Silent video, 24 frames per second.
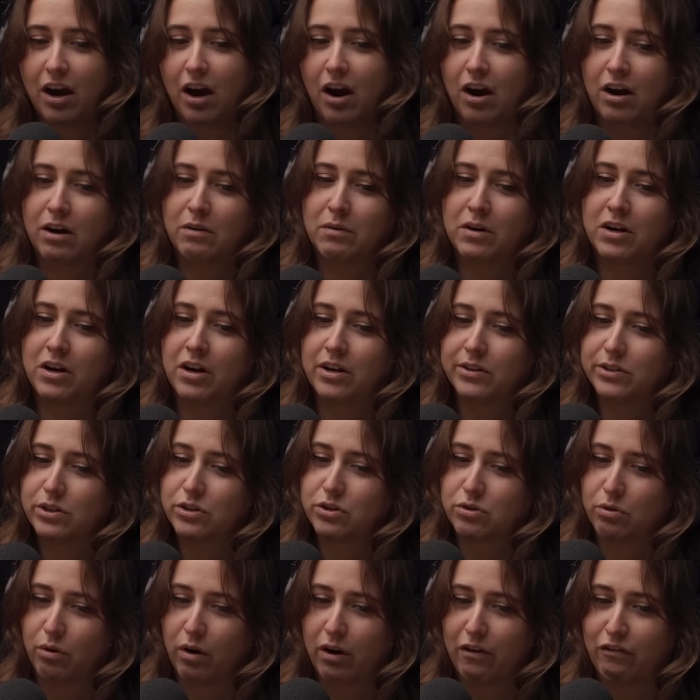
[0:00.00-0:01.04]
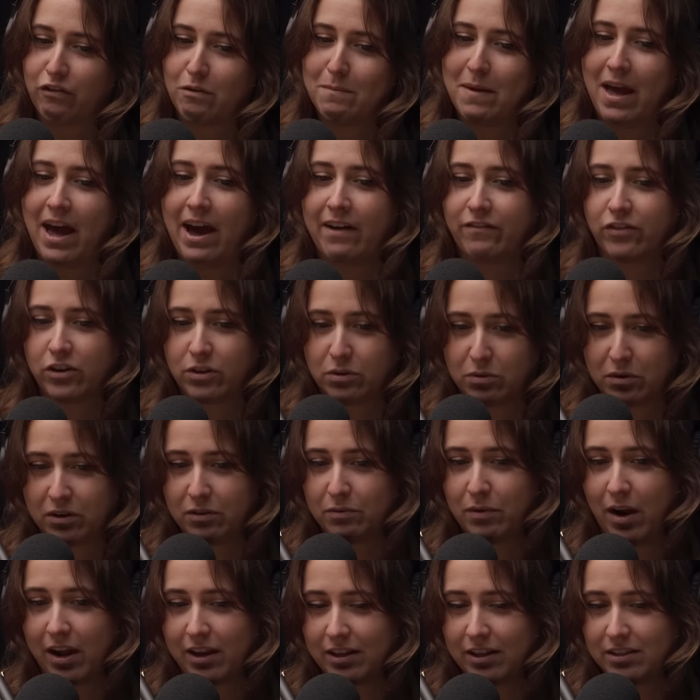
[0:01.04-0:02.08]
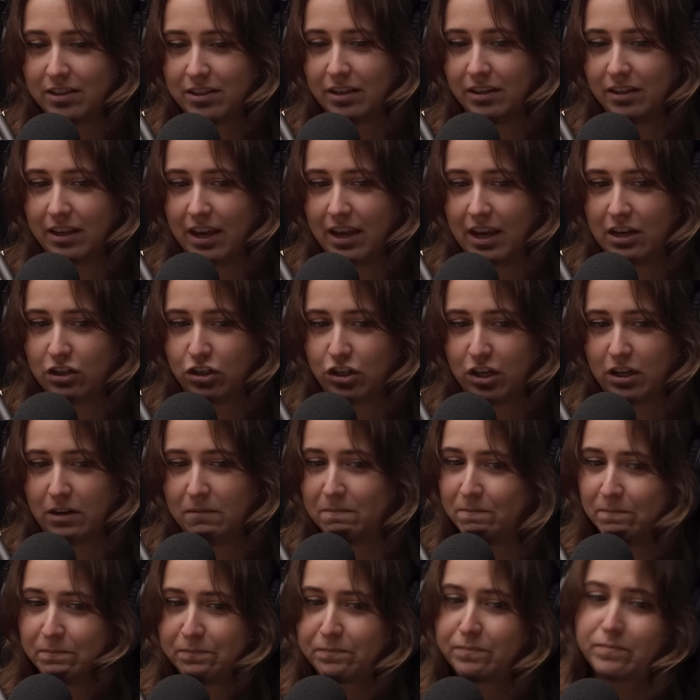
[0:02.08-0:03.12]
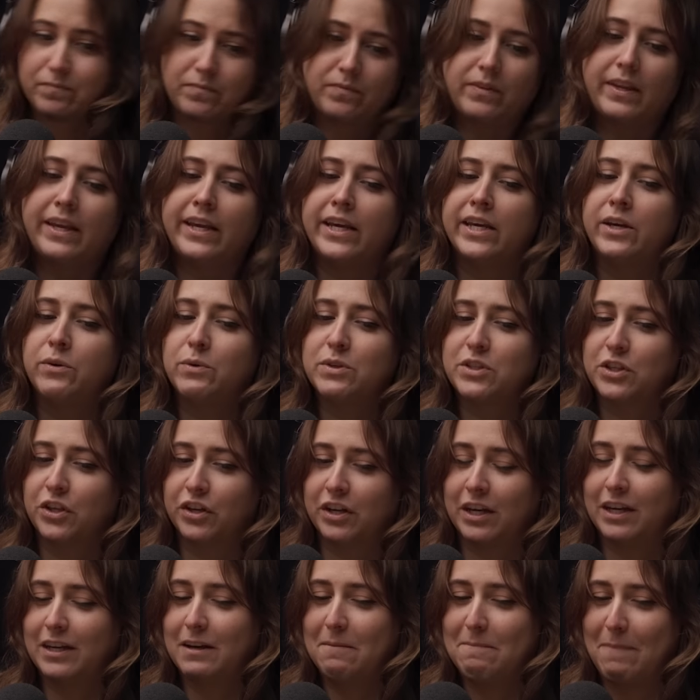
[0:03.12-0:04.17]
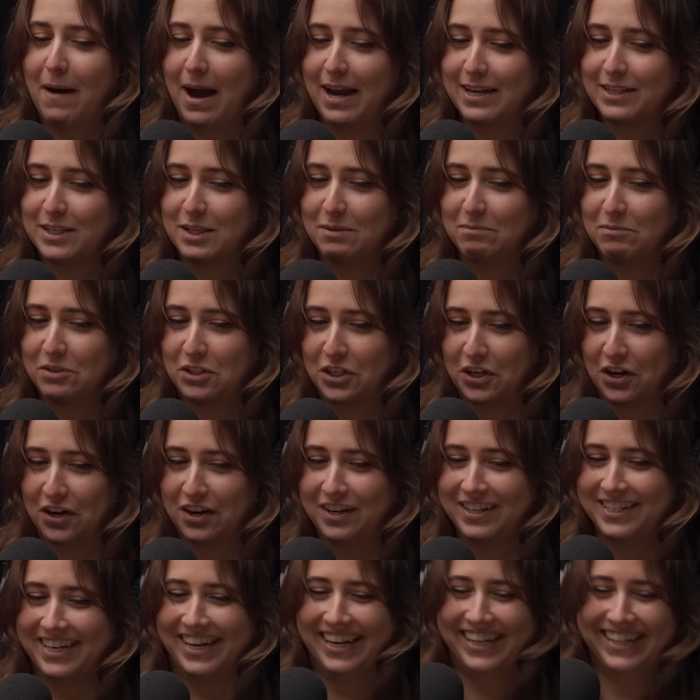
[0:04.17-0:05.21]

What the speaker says: Art recalls a story from after the reconciliation. He was looking to buy some dirt.